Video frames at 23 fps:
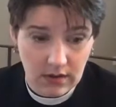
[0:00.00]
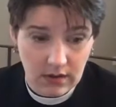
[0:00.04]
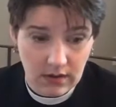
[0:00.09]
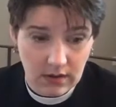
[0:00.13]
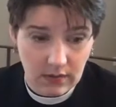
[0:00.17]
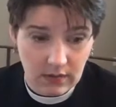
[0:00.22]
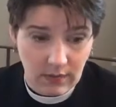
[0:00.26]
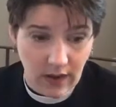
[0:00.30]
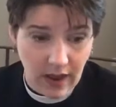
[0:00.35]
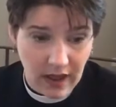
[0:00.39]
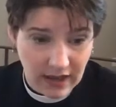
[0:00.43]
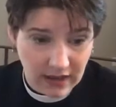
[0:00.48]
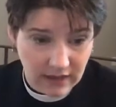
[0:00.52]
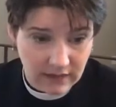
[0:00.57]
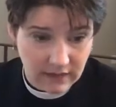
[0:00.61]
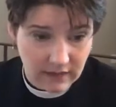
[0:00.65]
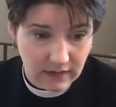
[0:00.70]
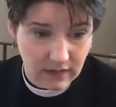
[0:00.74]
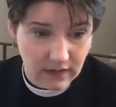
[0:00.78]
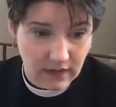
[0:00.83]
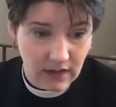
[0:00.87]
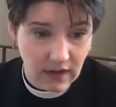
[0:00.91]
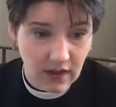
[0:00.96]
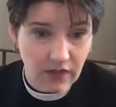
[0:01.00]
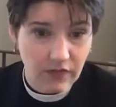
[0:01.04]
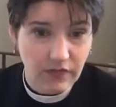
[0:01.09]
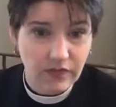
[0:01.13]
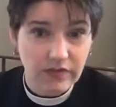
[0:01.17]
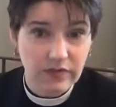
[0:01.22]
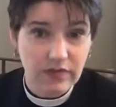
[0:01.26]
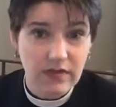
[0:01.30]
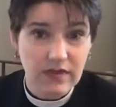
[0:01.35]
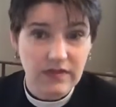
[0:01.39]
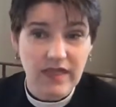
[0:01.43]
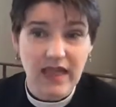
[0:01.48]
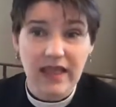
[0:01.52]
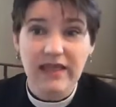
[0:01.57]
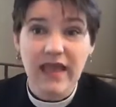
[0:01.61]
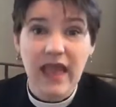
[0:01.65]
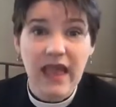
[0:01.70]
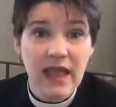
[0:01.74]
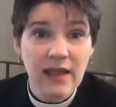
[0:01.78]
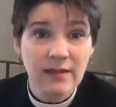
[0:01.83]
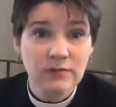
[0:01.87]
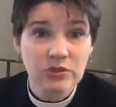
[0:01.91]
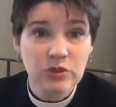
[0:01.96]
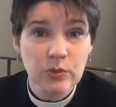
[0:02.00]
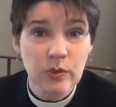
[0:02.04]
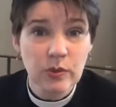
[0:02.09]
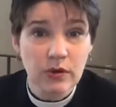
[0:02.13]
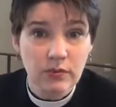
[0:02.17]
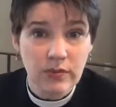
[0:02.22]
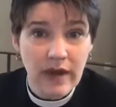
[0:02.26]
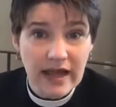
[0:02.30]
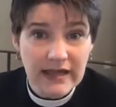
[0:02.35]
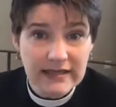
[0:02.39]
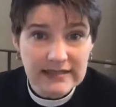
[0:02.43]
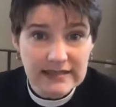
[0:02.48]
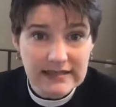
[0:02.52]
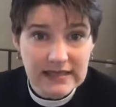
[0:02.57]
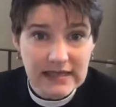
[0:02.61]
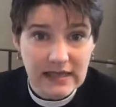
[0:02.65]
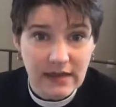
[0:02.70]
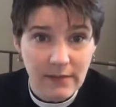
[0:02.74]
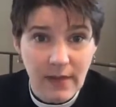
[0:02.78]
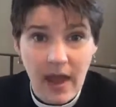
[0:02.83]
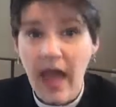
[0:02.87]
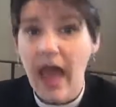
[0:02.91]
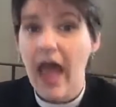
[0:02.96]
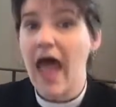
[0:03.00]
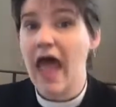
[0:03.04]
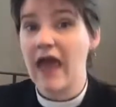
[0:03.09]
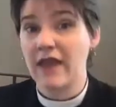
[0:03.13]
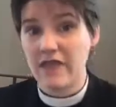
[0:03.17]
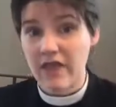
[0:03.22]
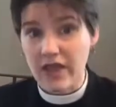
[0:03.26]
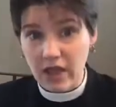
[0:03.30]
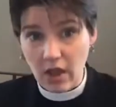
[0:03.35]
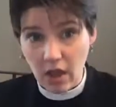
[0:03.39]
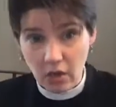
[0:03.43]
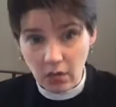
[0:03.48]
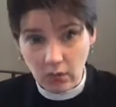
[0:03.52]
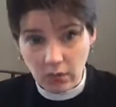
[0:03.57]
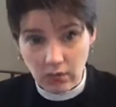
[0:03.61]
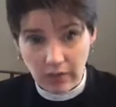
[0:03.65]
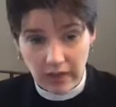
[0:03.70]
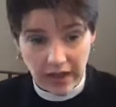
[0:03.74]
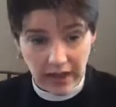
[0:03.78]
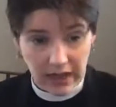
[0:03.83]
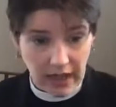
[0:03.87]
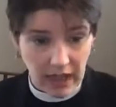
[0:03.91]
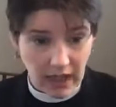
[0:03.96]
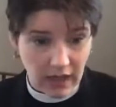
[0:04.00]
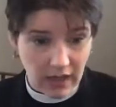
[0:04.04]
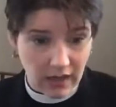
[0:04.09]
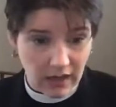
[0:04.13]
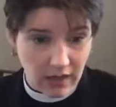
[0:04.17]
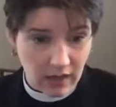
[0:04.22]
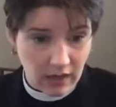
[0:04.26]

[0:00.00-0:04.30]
Right? They came to arrest him, and they all ran.